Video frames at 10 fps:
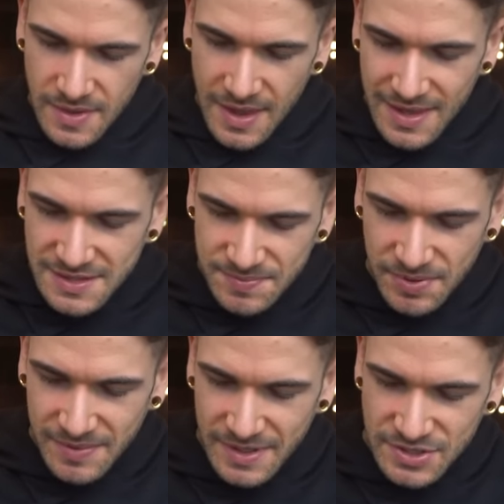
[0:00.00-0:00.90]
and that's
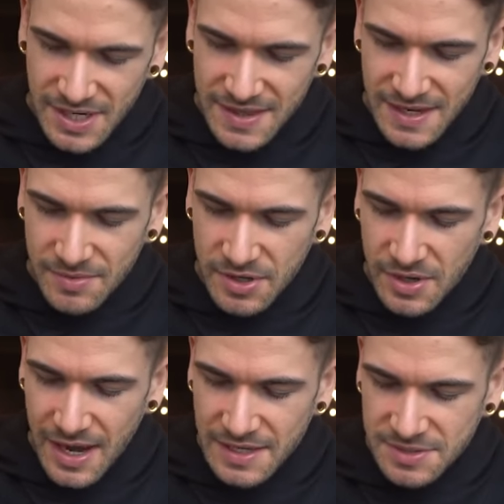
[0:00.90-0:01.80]
pretty much it. And then I'm gonna
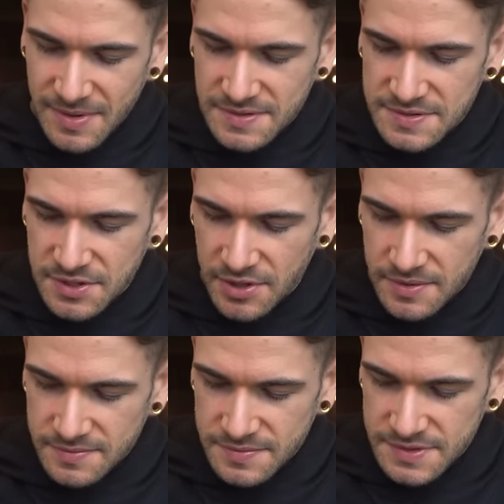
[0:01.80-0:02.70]
ask about dessert.
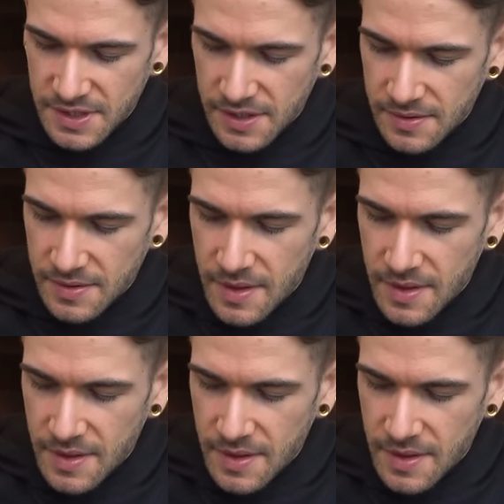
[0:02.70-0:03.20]
So,